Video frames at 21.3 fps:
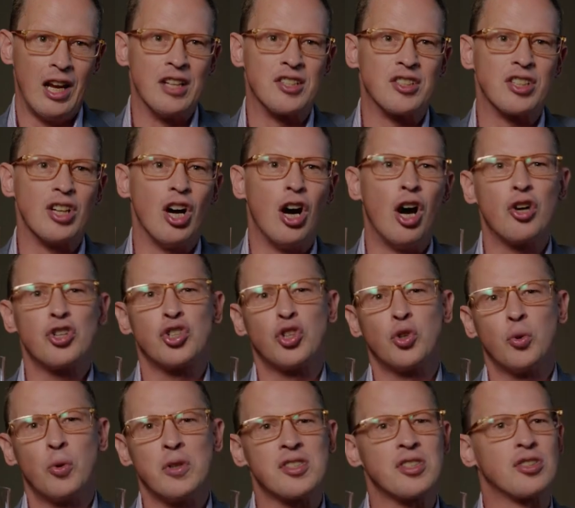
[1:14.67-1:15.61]
It's
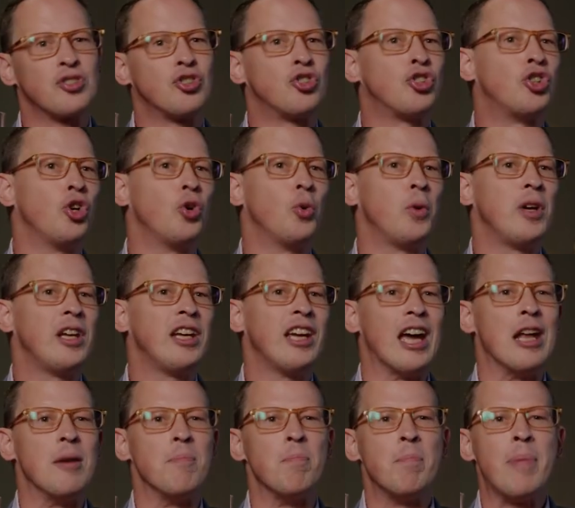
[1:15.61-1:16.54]
unctuous,
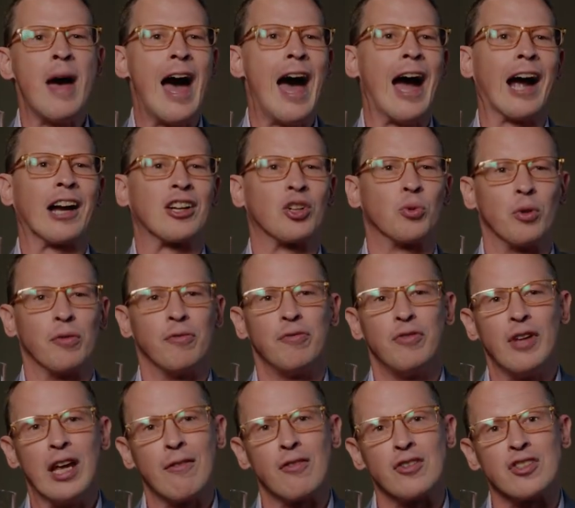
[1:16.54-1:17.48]
chewy, and packed with
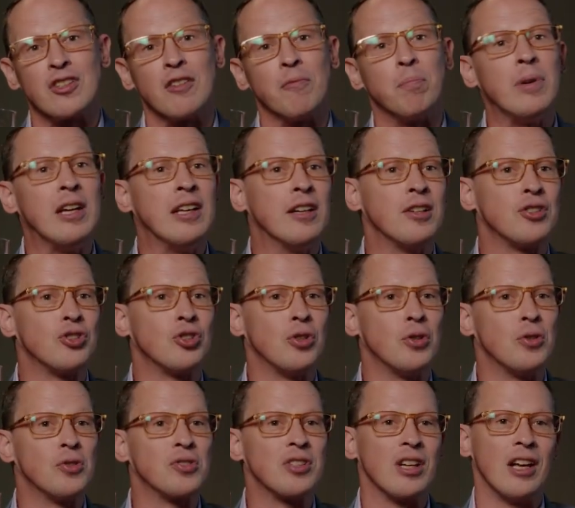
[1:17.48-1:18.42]
flavors of peanut
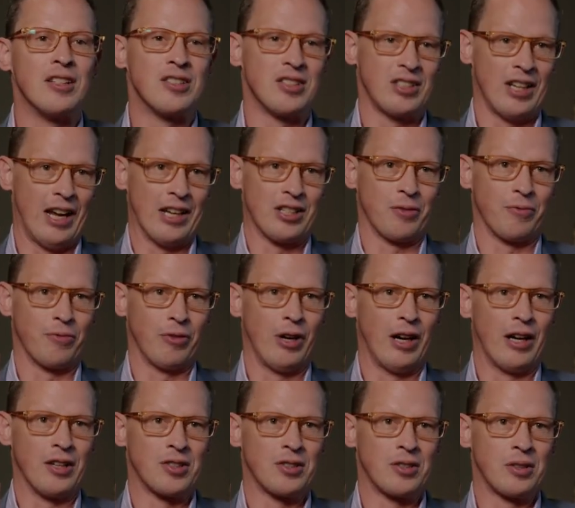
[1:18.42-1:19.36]
chews and
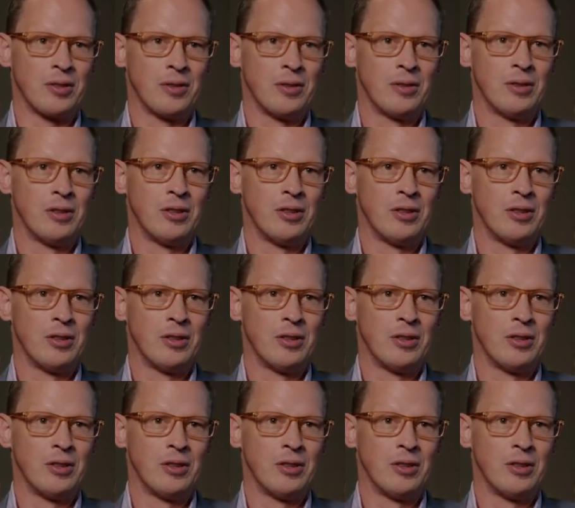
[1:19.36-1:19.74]
sassafras.